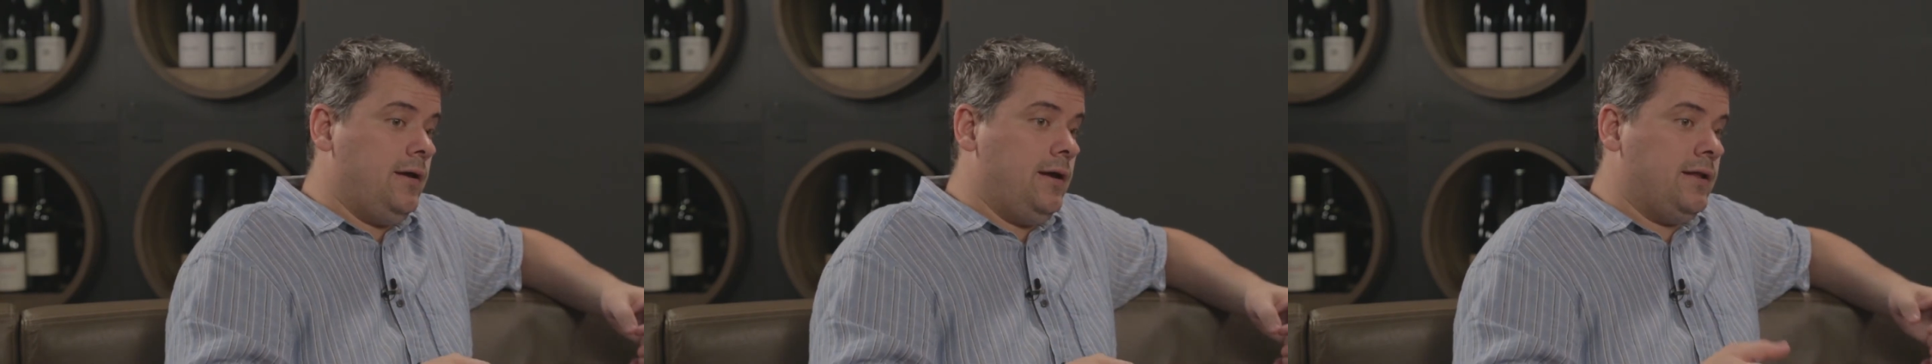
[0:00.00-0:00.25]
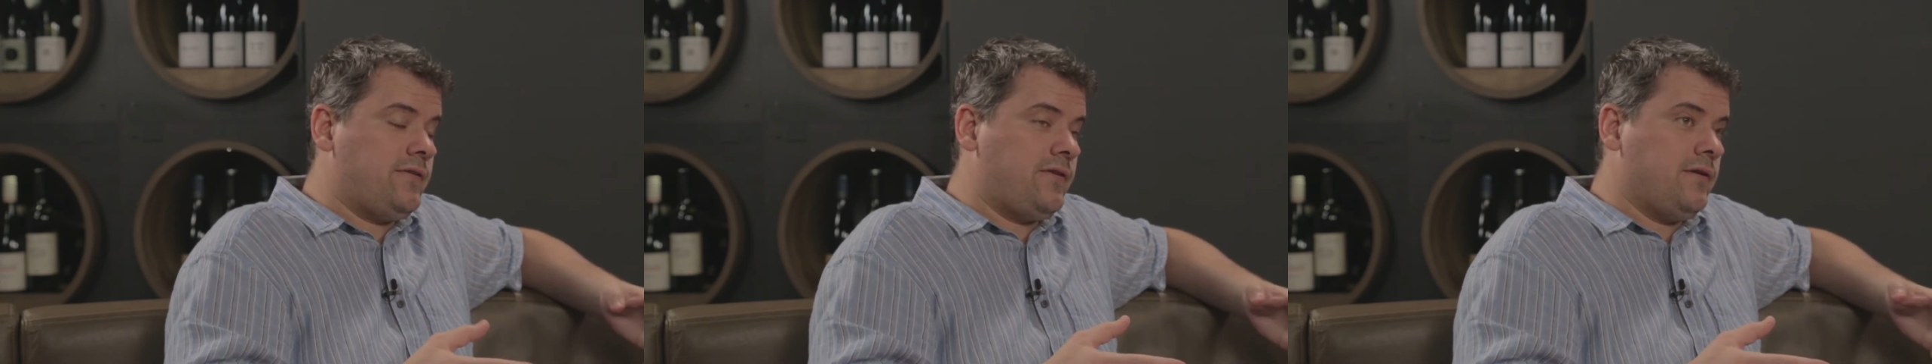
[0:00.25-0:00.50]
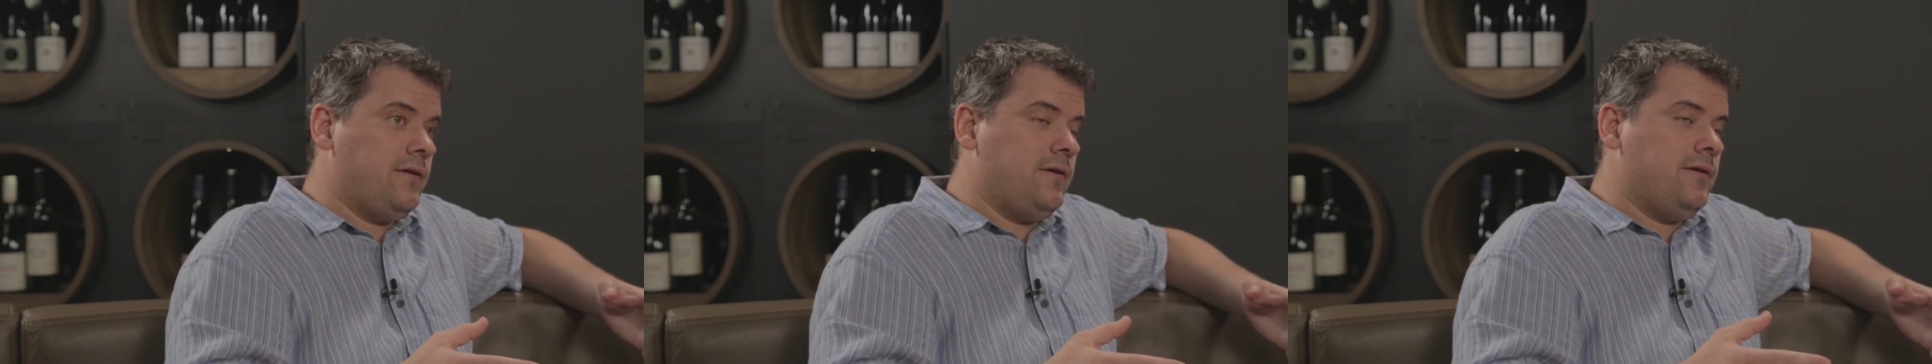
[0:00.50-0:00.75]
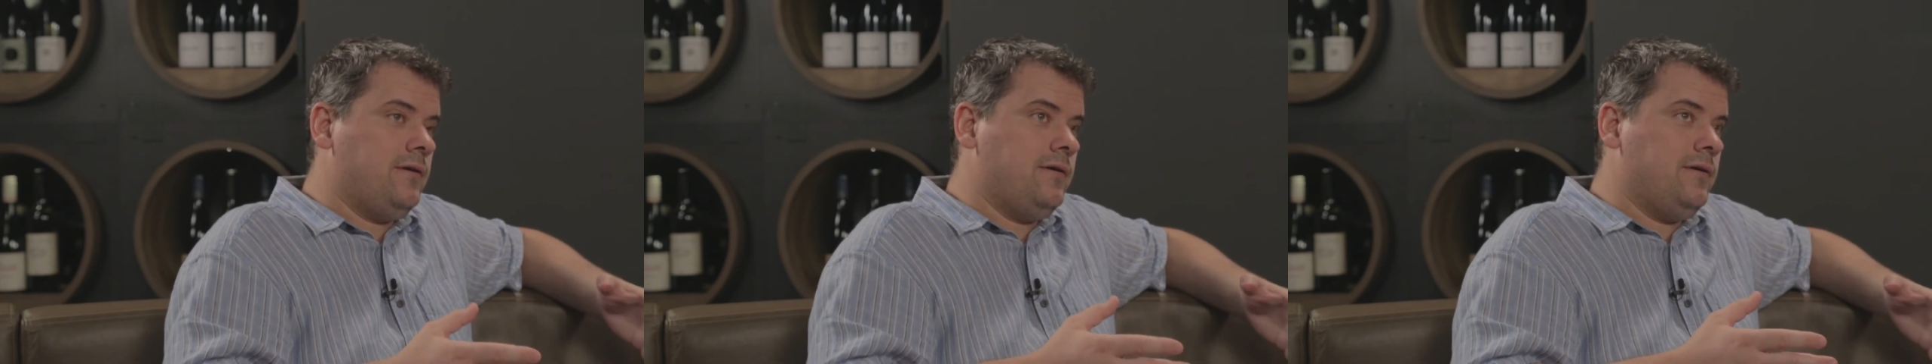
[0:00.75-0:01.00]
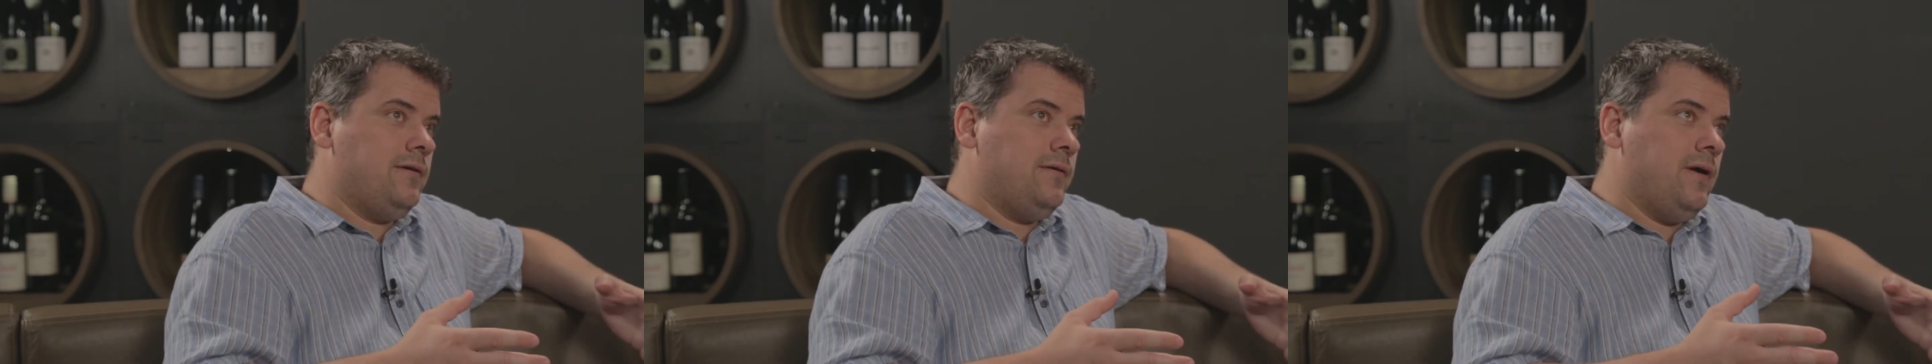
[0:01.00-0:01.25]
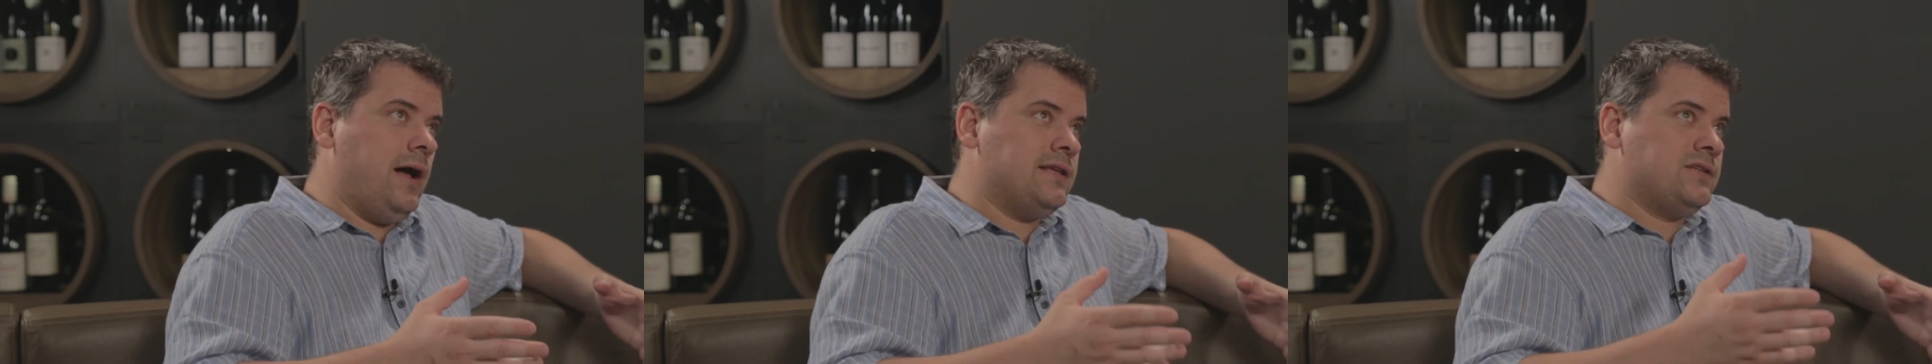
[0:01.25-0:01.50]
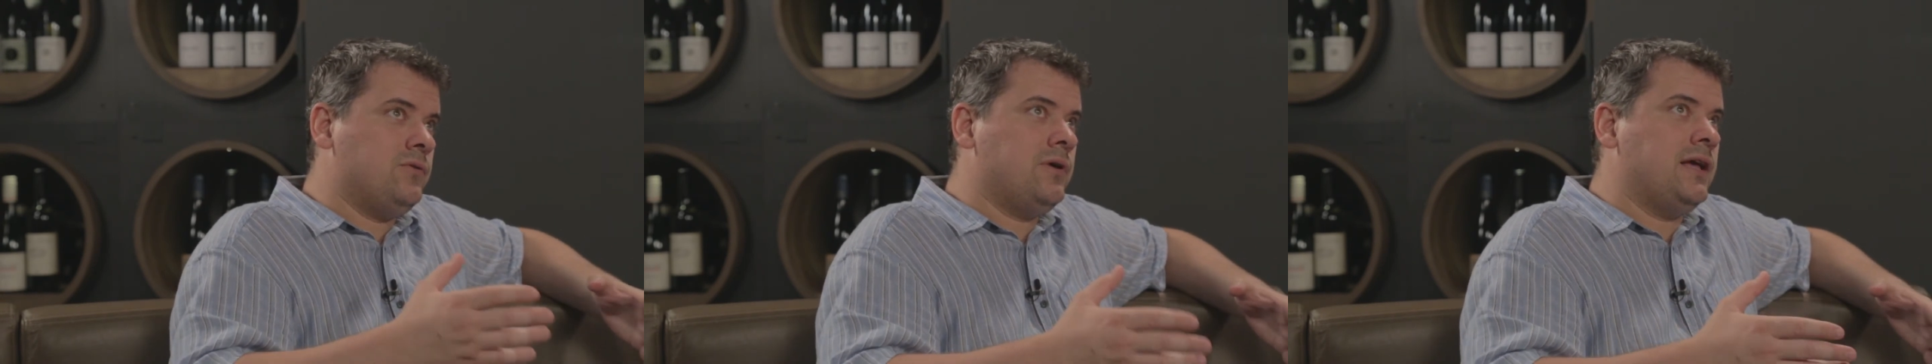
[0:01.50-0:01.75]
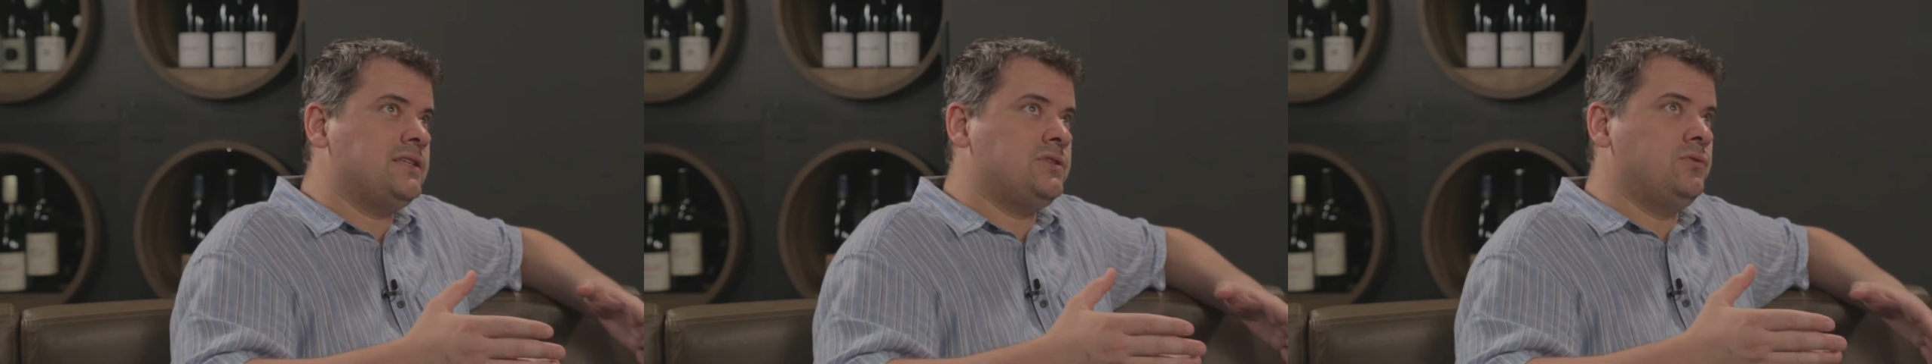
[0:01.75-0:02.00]
it's as
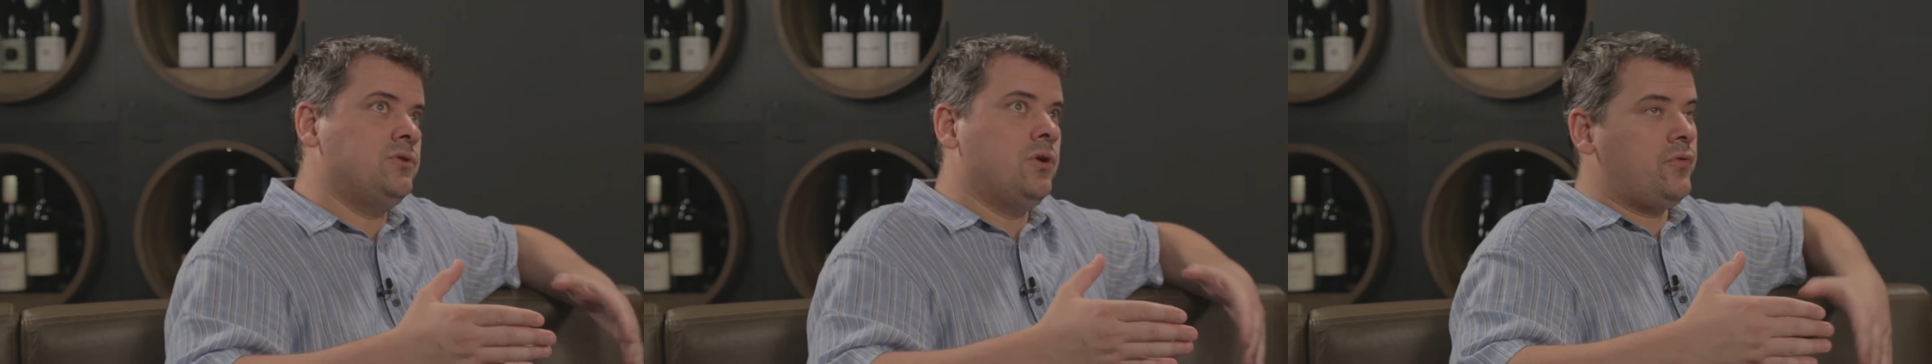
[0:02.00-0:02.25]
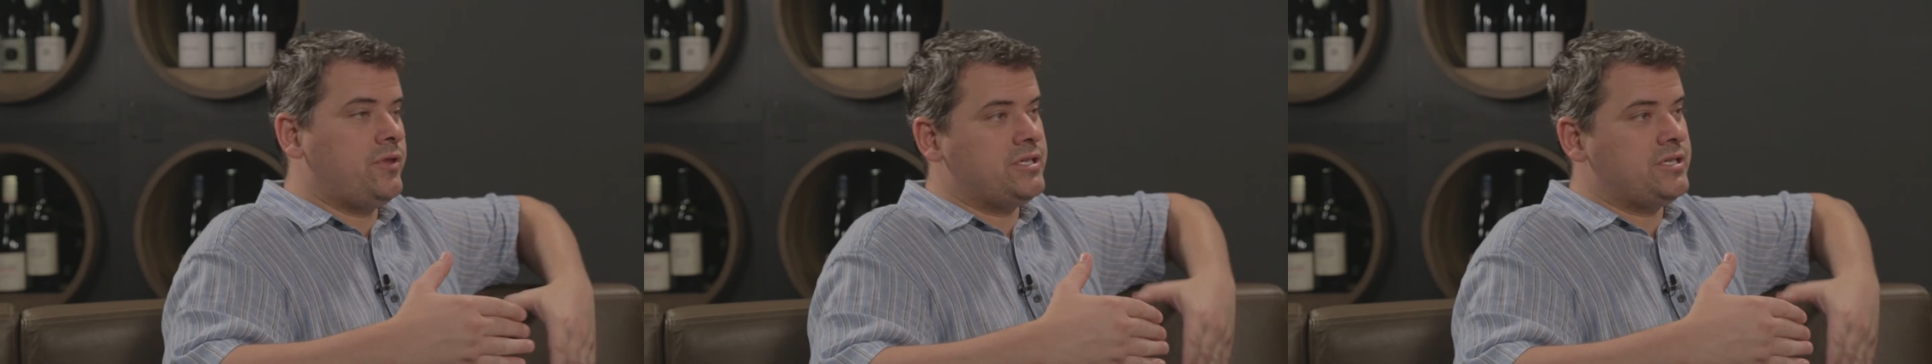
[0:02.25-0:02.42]
long as you don't